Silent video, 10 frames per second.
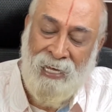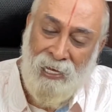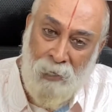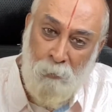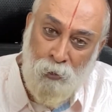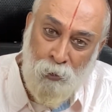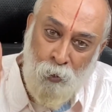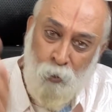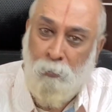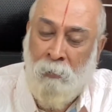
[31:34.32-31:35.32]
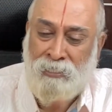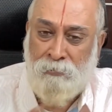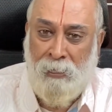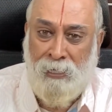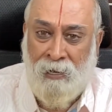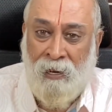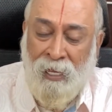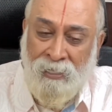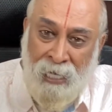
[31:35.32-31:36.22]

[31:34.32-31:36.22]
They are able to do much better.